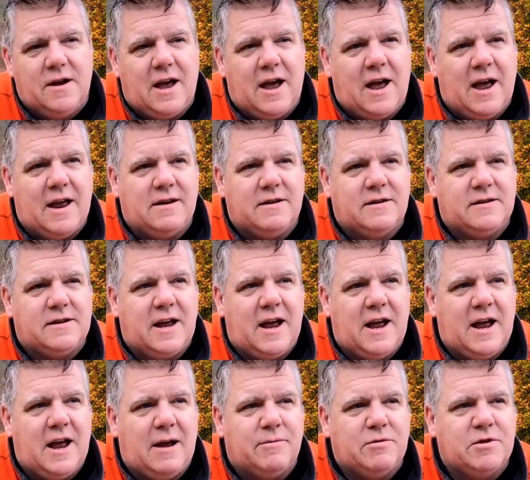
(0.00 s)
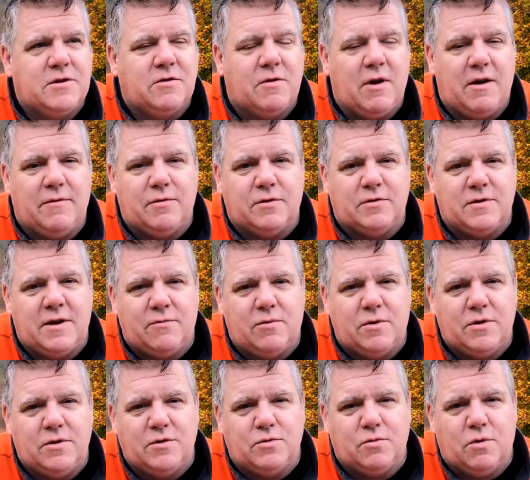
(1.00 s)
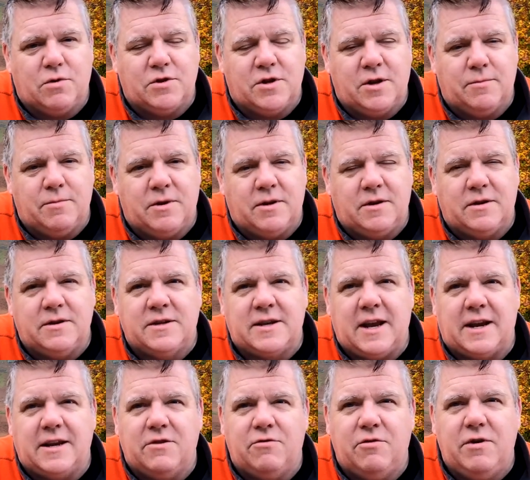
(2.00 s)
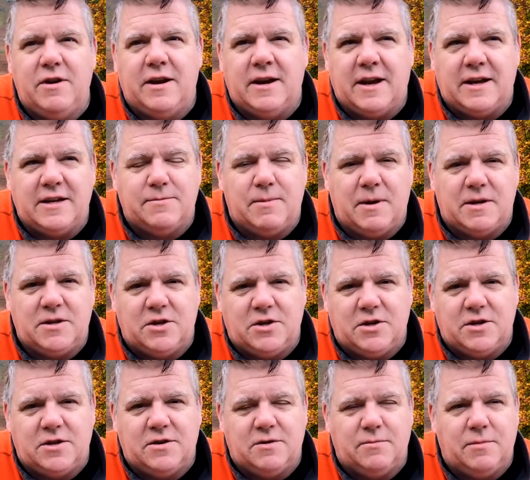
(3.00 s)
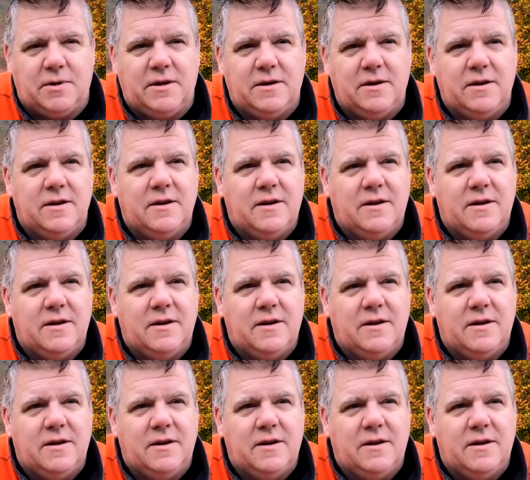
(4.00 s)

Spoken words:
And I'm just grateful to everyone who's watched them and sent really nice messages to me.